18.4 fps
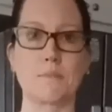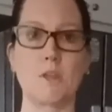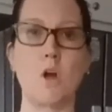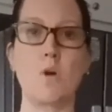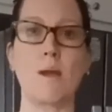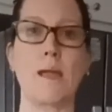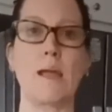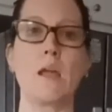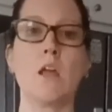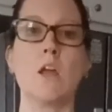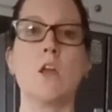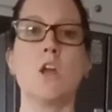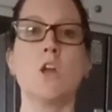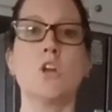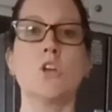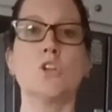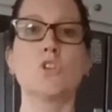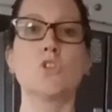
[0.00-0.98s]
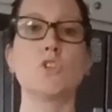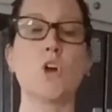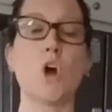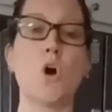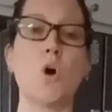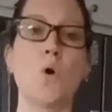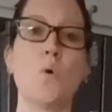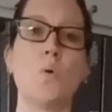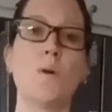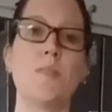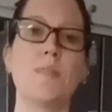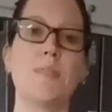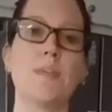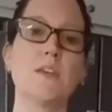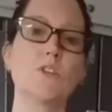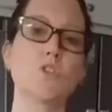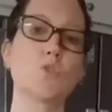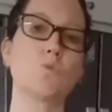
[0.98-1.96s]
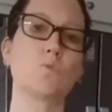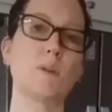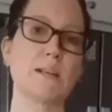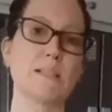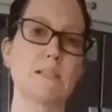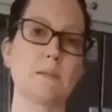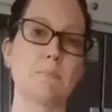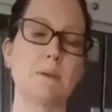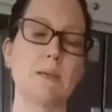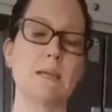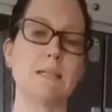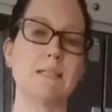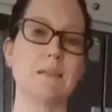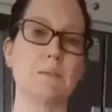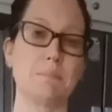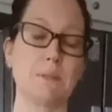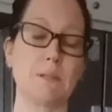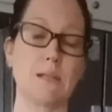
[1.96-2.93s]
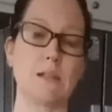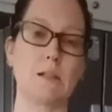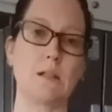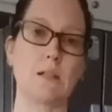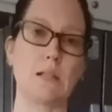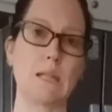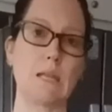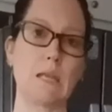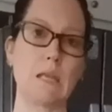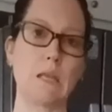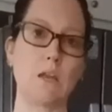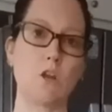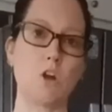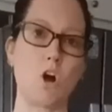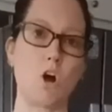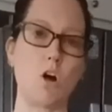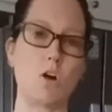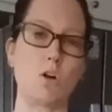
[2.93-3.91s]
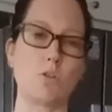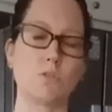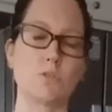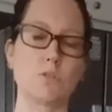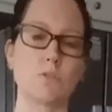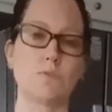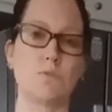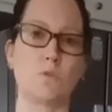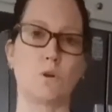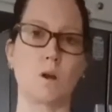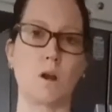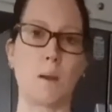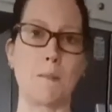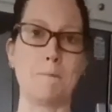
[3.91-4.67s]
Okay, so this recipe typically calls for